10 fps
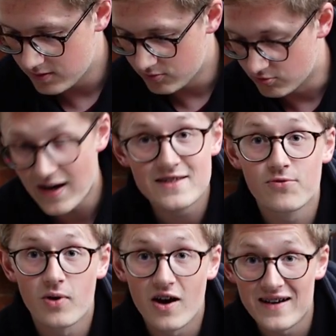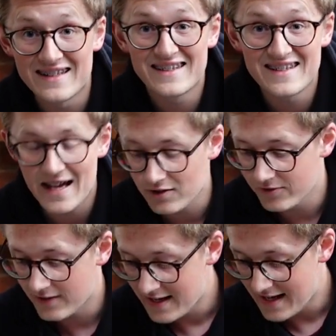reservoir
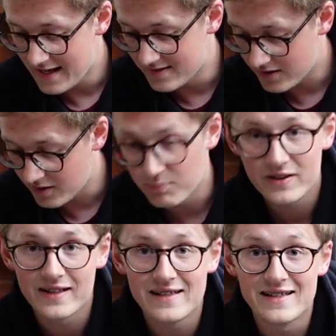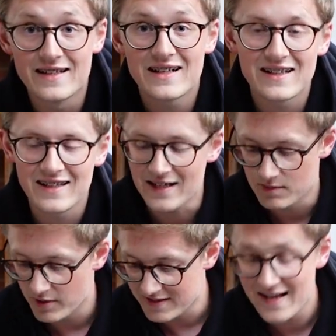itself is completely
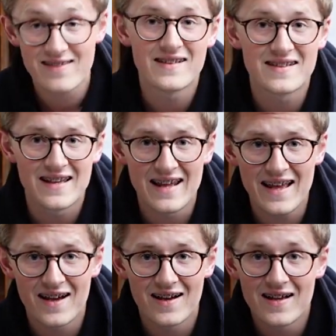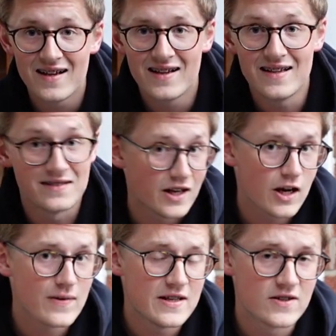clean, because anything that's in here is going
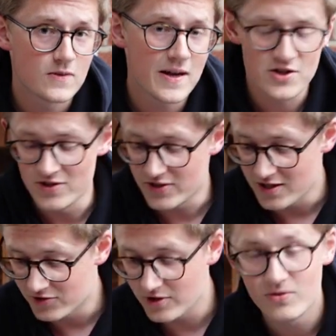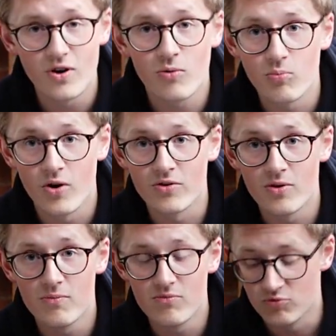to go in your suspension, so you do not want
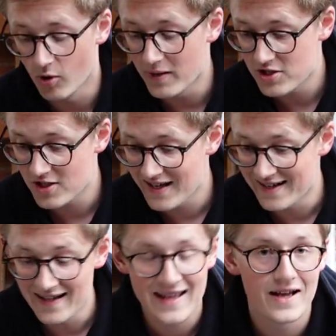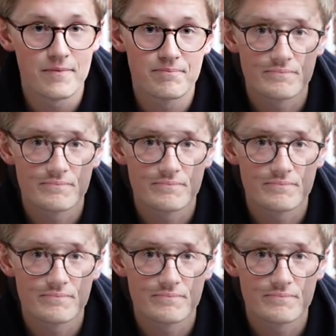rubbish in here.